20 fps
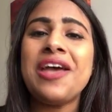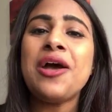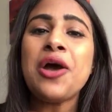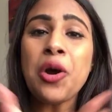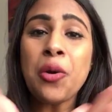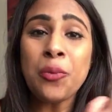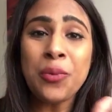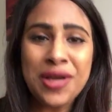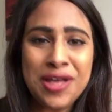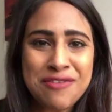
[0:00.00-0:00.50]

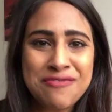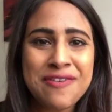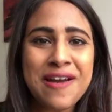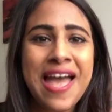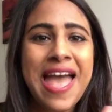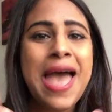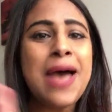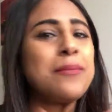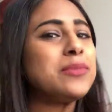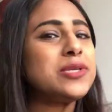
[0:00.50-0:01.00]
With
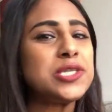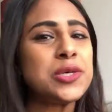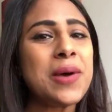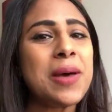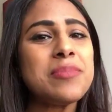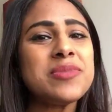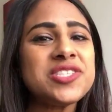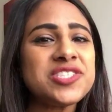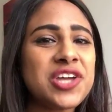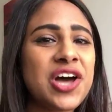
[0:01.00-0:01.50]

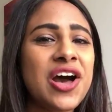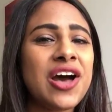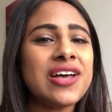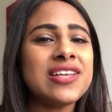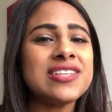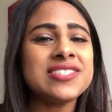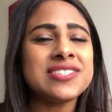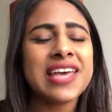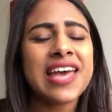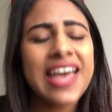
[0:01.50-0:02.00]
M2M
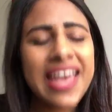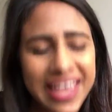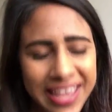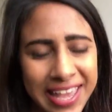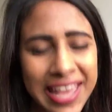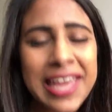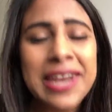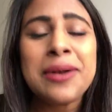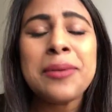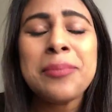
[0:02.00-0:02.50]
Stars,
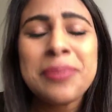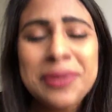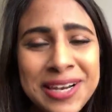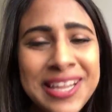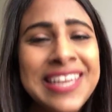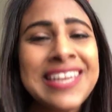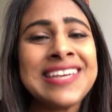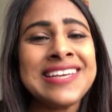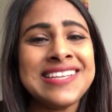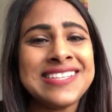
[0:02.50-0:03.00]
again,
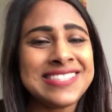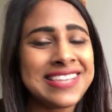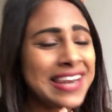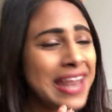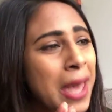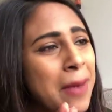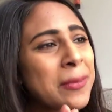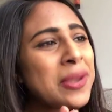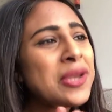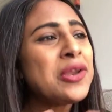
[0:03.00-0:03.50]
please
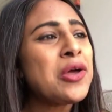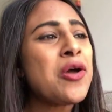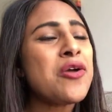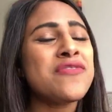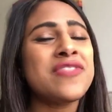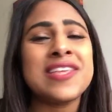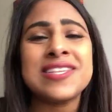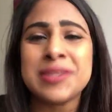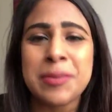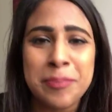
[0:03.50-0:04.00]
let me know if
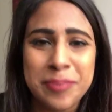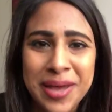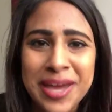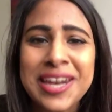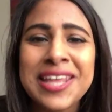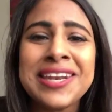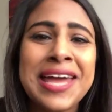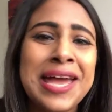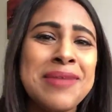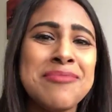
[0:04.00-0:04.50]
there's a
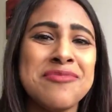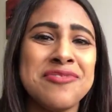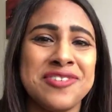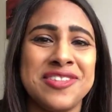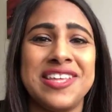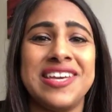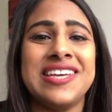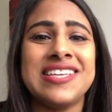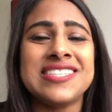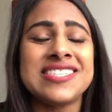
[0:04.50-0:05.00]
better name for
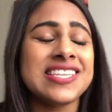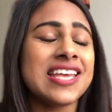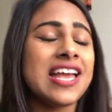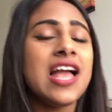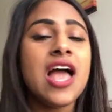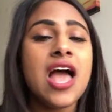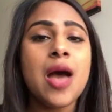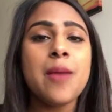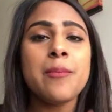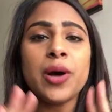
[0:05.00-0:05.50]
this.
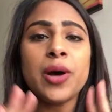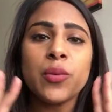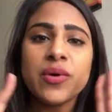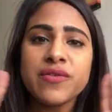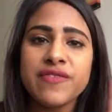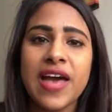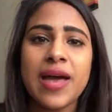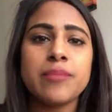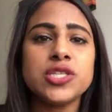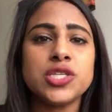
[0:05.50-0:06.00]
But with
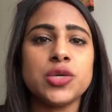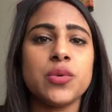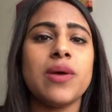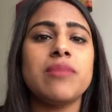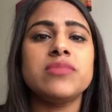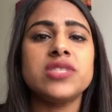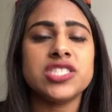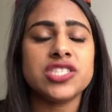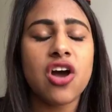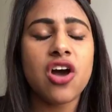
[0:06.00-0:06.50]

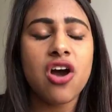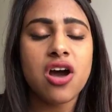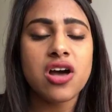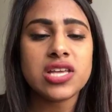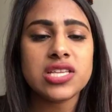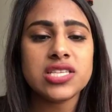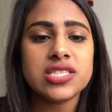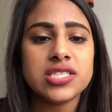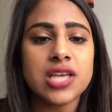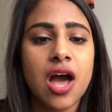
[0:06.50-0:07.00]
M2M
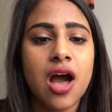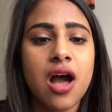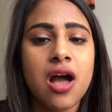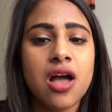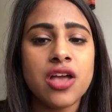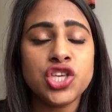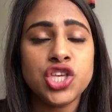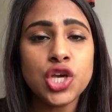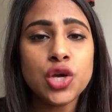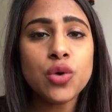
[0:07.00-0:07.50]
Stars,
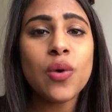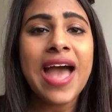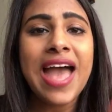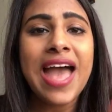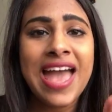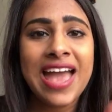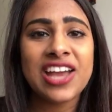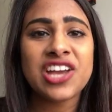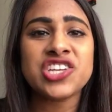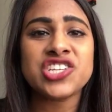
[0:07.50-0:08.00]
you will
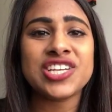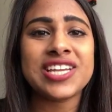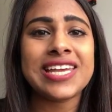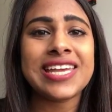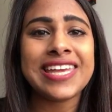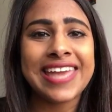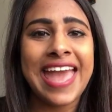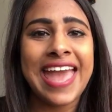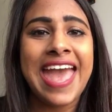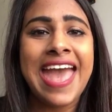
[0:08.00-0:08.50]

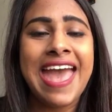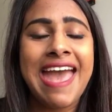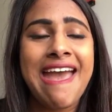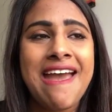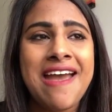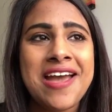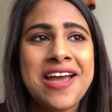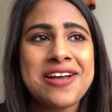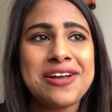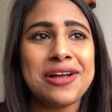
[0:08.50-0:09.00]
actually get
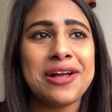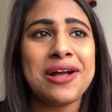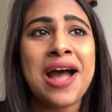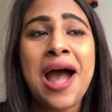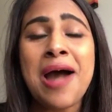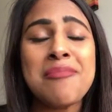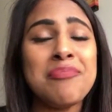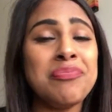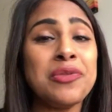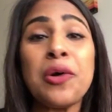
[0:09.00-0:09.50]

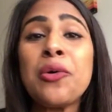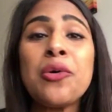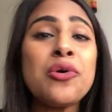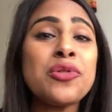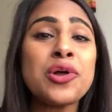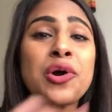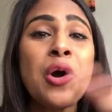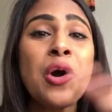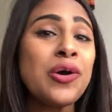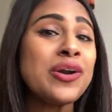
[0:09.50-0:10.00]
all
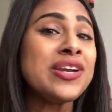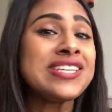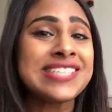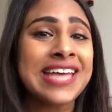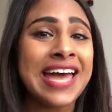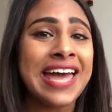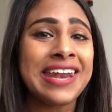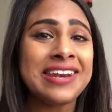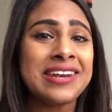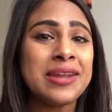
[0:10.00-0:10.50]
the
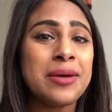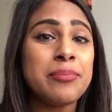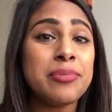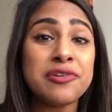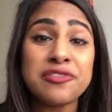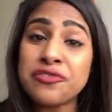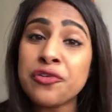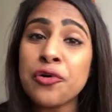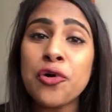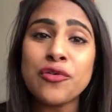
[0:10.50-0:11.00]
content
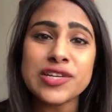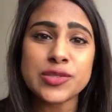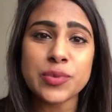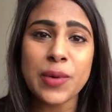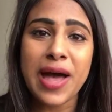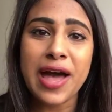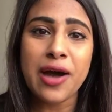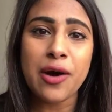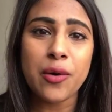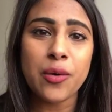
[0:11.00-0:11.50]
before as
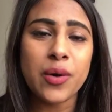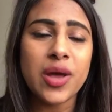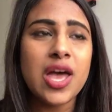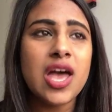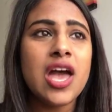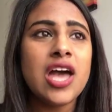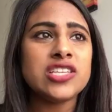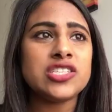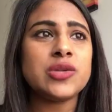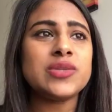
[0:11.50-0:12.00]
well.
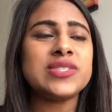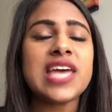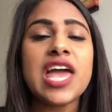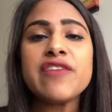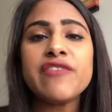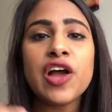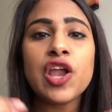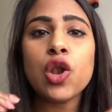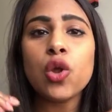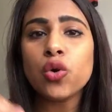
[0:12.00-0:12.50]
So say
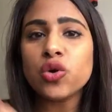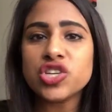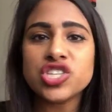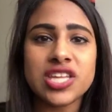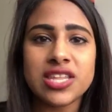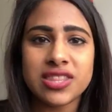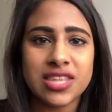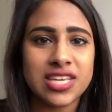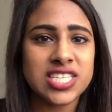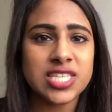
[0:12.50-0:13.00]
if I launched
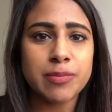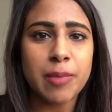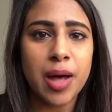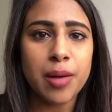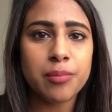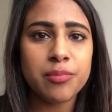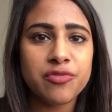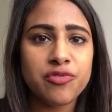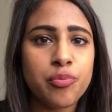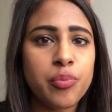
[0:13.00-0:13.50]
it this
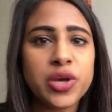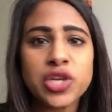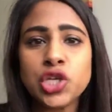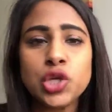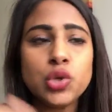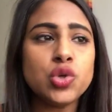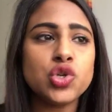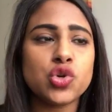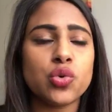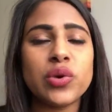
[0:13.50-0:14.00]
month, but
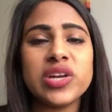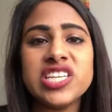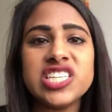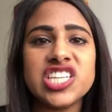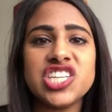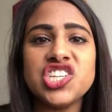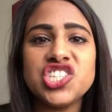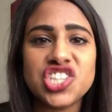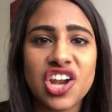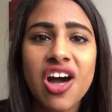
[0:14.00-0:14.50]
you joined
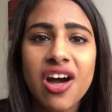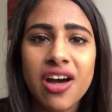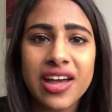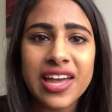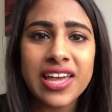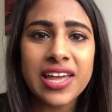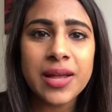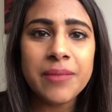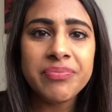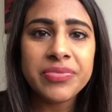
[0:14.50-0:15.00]
in
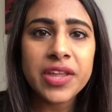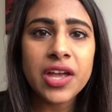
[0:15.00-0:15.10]
July,